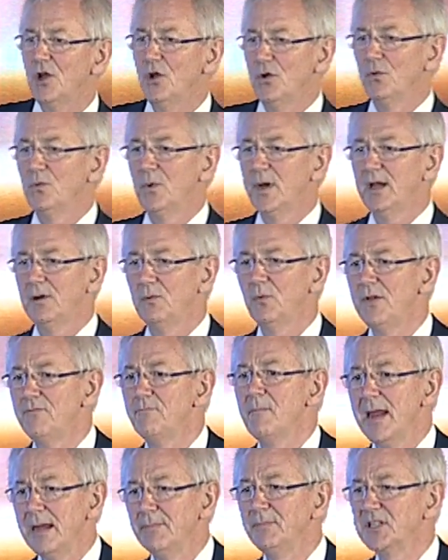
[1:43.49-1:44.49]
we've
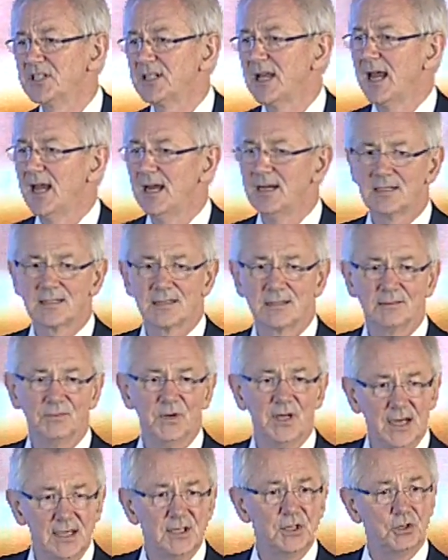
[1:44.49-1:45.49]
made mistakes, we
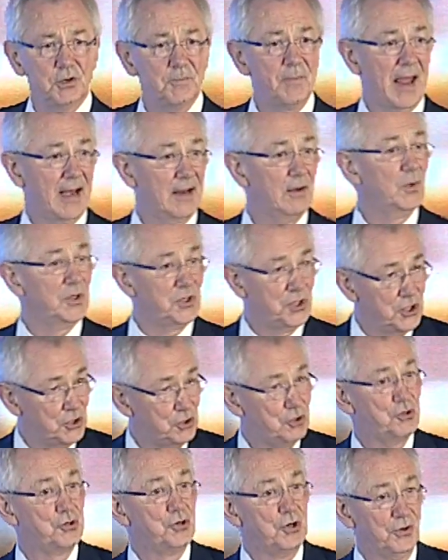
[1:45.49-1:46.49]
need to do better, which is
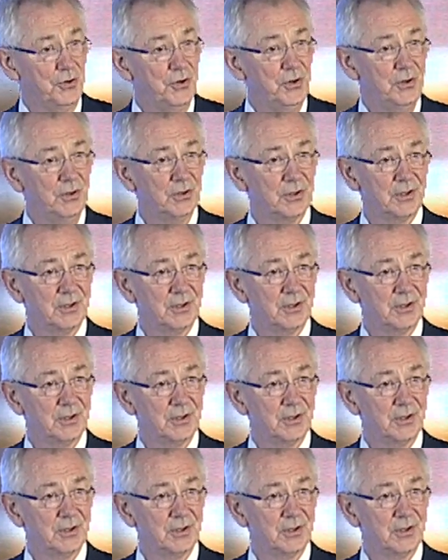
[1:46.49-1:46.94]
true,